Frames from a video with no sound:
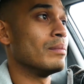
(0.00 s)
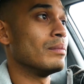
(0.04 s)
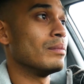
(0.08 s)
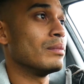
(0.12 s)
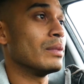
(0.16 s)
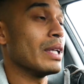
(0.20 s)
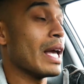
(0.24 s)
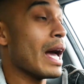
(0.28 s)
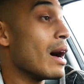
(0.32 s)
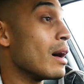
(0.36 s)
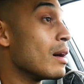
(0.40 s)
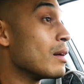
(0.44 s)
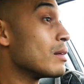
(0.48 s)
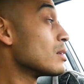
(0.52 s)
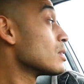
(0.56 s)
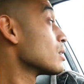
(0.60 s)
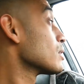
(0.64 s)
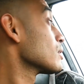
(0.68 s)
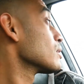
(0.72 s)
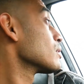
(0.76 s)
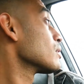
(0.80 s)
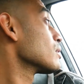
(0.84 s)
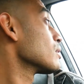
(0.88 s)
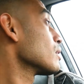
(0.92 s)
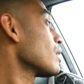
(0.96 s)
yeah,
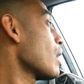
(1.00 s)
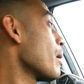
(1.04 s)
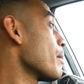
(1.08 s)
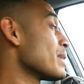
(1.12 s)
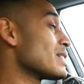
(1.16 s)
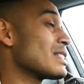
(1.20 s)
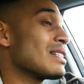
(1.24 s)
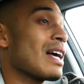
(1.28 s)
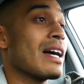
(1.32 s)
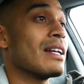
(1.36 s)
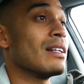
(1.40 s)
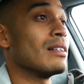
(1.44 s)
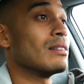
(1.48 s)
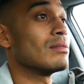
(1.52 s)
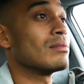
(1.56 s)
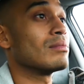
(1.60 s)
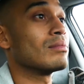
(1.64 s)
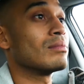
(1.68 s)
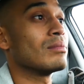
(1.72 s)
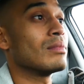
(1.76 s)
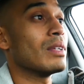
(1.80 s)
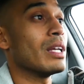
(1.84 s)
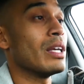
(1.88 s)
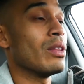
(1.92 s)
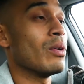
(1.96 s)
I'm excited
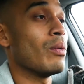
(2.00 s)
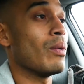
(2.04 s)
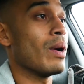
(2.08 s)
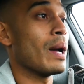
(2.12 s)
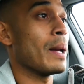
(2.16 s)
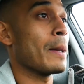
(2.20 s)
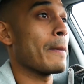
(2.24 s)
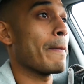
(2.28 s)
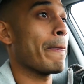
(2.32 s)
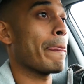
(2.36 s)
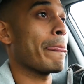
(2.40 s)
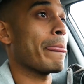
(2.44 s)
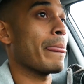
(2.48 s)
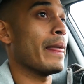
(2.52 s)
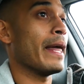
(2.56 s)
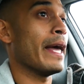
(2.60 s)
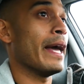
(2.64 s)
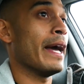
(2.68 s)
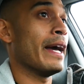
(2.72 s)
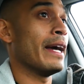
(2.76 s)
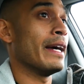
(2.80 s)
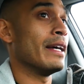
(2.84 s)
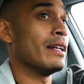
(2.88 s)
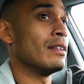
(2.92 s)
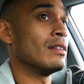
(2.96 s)
either way.
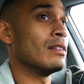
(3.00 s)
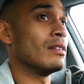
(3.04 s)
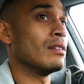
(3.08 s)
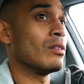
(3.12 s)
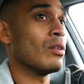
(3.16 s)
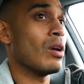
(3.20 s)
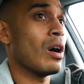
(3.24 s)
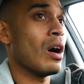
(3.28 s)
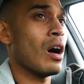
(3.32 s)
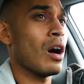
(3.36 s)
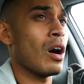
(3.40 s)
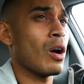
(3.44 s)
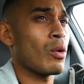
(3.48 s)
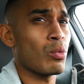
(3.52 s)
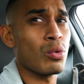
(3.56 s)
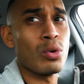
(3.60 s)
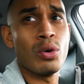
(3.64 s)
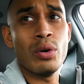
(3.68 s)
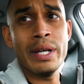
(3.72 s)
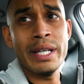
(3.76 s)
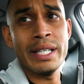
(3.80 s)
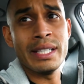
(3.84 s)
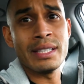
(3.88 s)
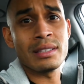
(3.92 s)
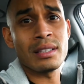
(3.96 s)
And
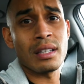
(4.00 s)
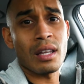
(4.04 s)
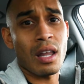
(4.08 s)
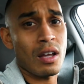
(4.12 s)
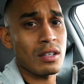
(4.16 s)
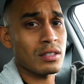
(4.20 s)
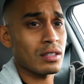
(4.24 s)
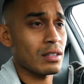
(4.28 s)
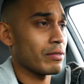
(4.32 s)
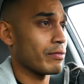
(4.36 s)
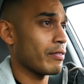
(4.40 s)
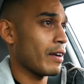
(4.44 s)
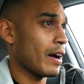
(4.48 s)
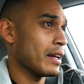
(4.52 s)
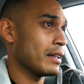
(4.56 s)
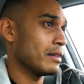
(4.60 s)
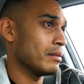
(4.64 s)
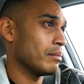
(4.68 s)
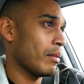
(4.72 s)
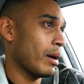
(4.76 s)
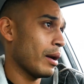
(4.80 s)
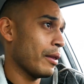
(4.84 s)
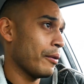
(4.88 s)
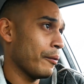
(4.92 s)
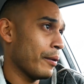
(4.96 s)
Ruiz lost the
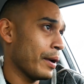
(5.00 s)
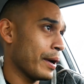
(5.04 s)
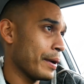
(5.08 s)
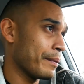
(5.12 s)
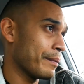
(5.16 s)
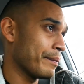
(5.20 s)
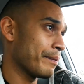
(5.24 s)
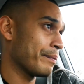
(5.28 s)
fight, by the way.